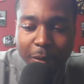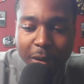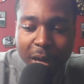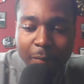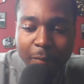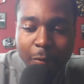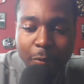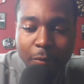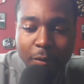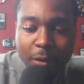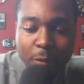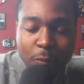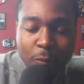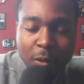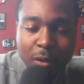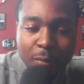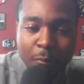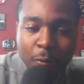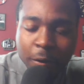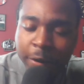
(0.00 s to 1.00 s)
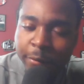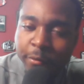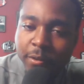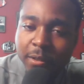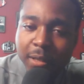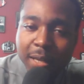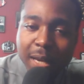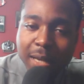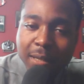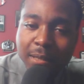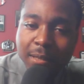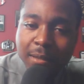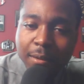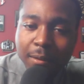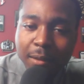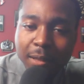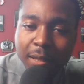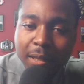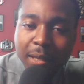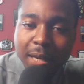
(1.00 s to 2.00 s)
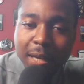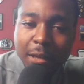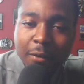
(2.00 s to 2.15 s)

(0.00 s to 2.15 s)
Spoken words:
Cam Newton is one of the more interesting cases in the league.